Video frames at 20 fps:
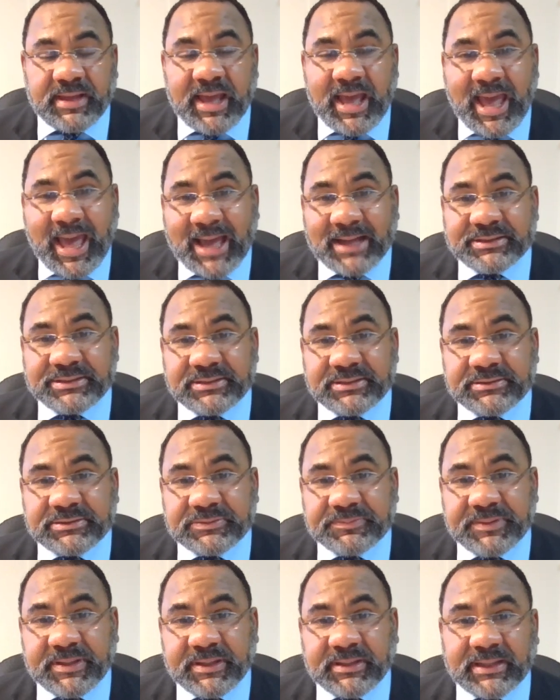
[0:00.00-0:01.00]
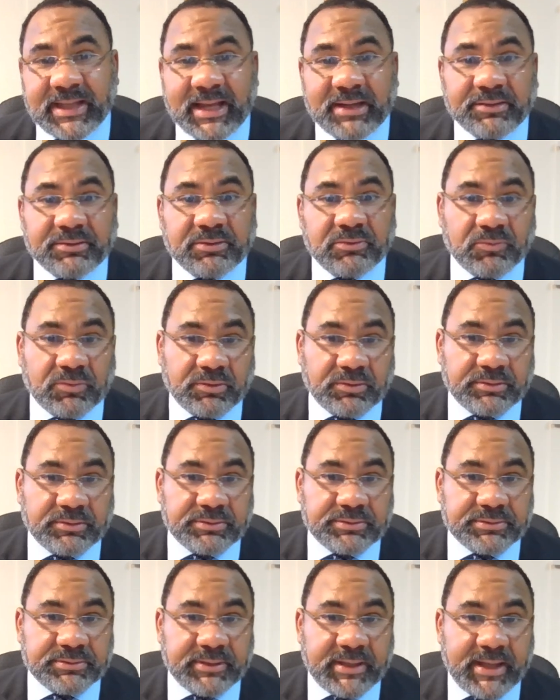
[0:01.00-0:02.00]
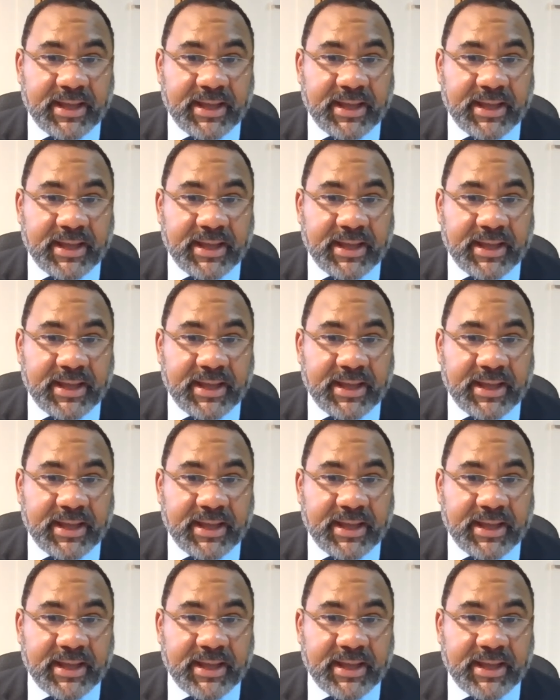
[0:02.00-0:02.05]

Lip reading: Actions speak louder than words.